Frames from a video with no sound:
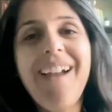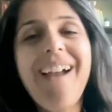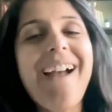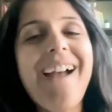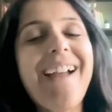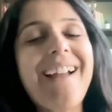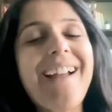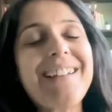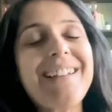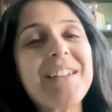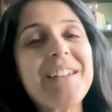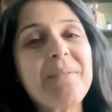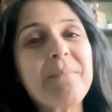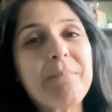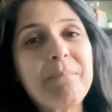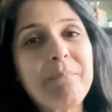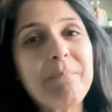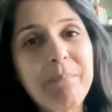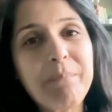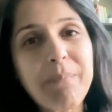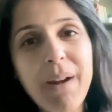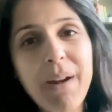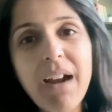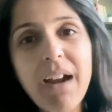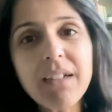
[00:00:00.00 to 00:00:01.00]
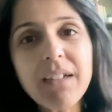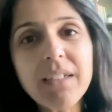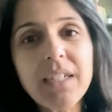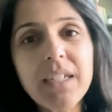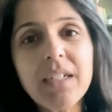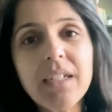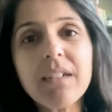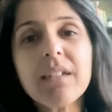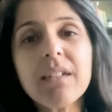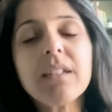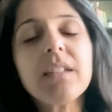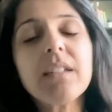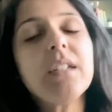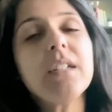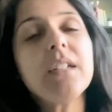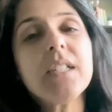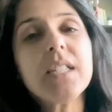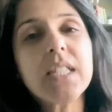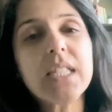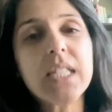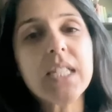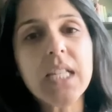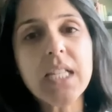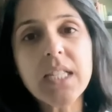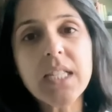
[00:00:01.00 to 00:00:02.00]
and practical,
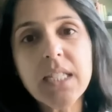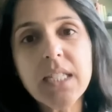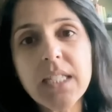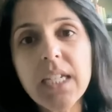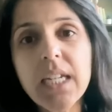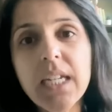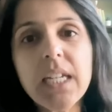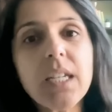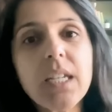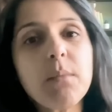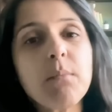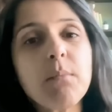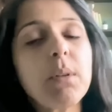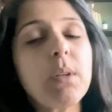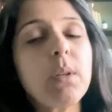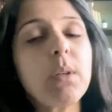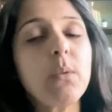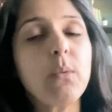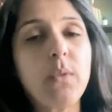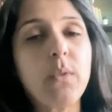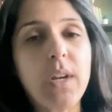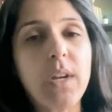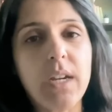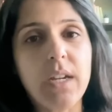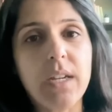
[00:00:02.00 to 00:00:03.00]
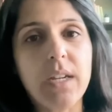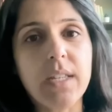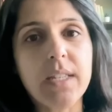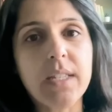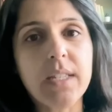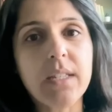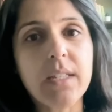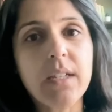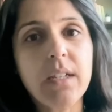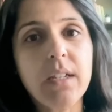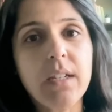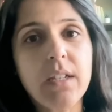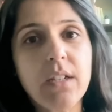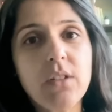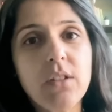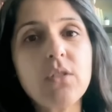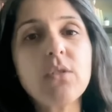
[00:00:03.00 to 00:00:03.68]
sustainable ways